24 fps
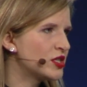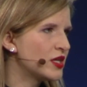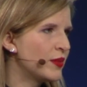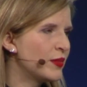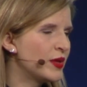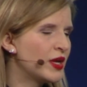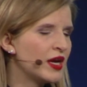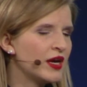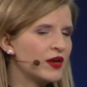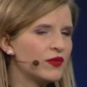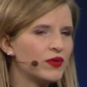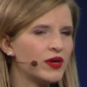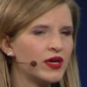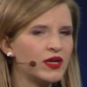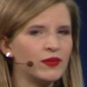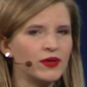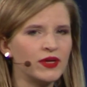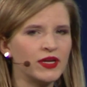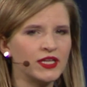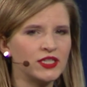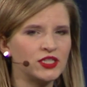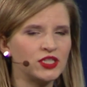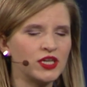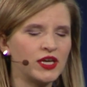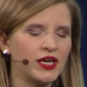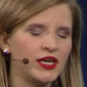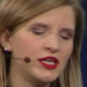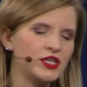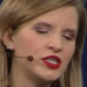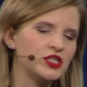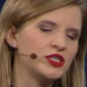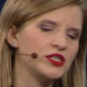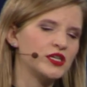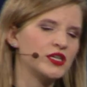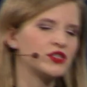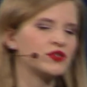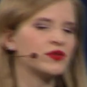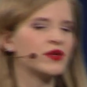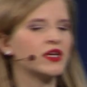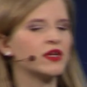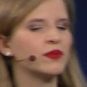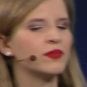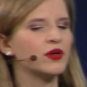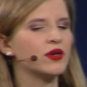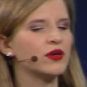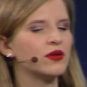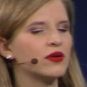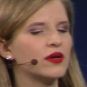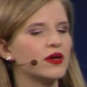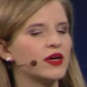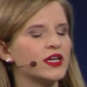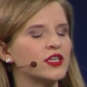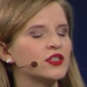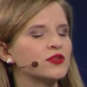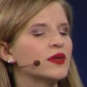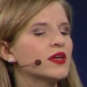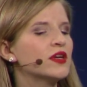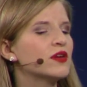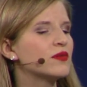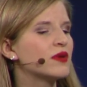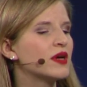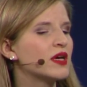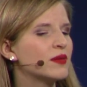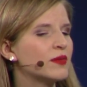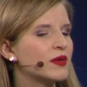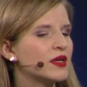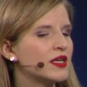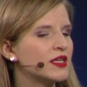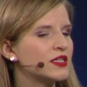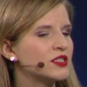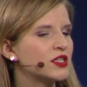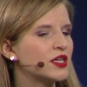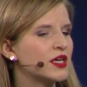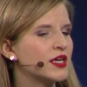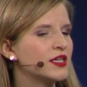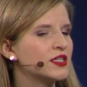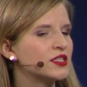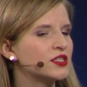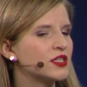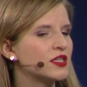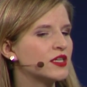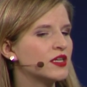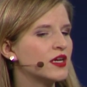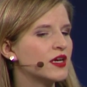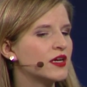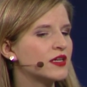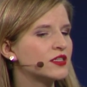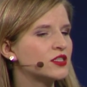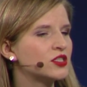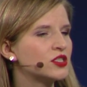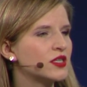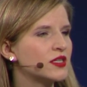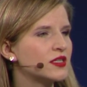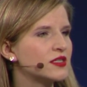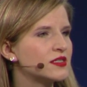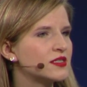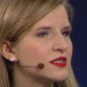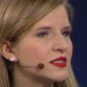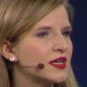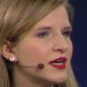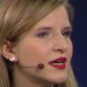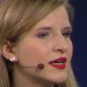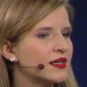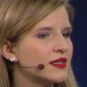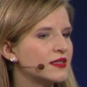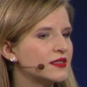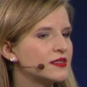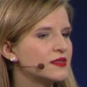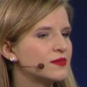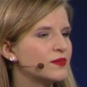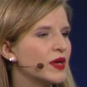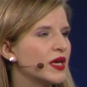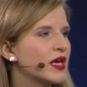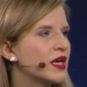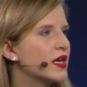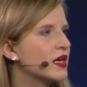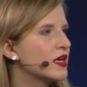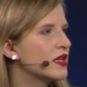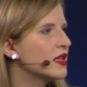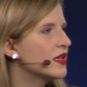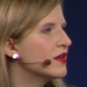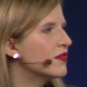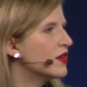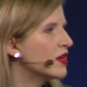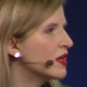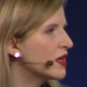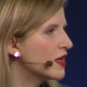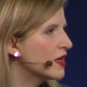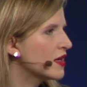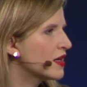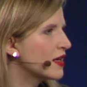I mean, I write about education. I try to write about education not just as making a living,